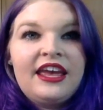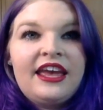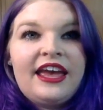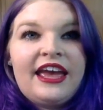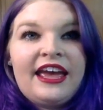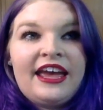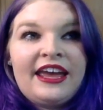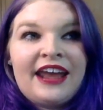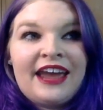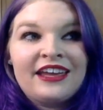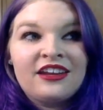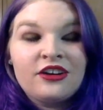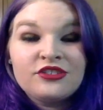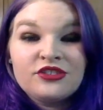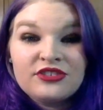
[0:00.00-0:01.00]
And I
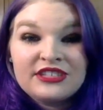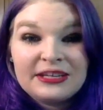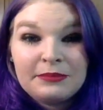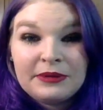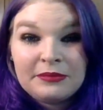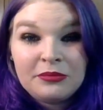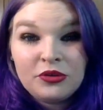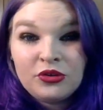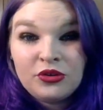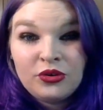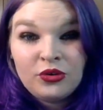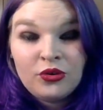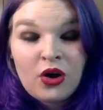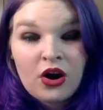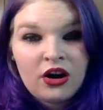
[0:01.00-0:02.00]
can also see people
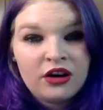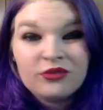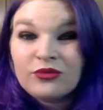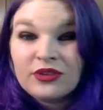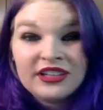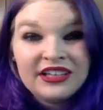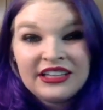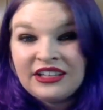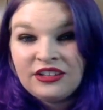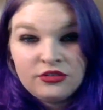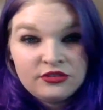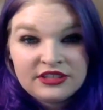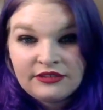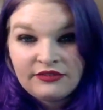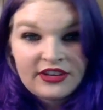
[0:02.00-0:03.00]
who aren't really
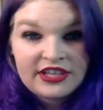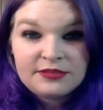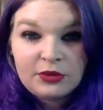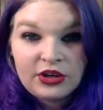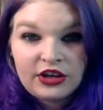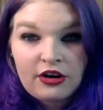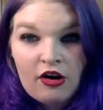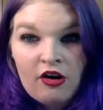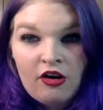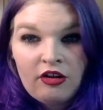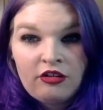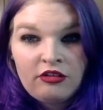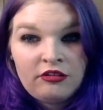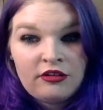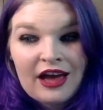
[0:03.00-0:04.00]
using Facebook at all.